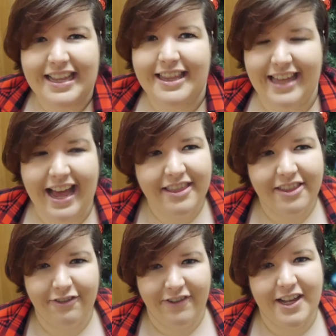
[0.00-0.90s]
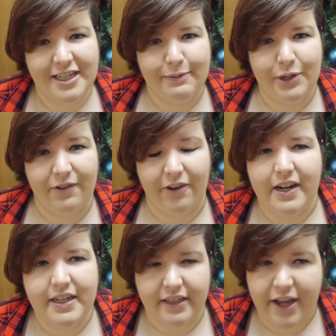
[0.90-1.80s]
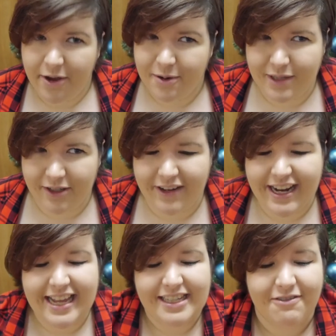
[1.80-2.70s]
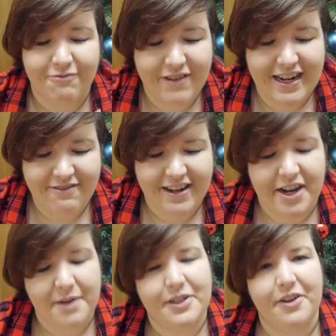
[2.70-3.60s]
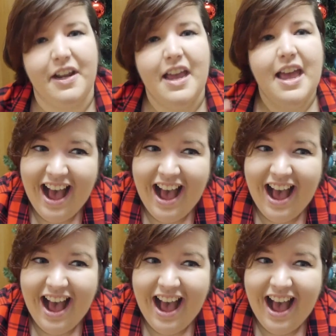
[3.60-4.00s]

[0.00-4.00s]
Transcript: than the first movie, or at least I hope to God it is. I really, really hope to God.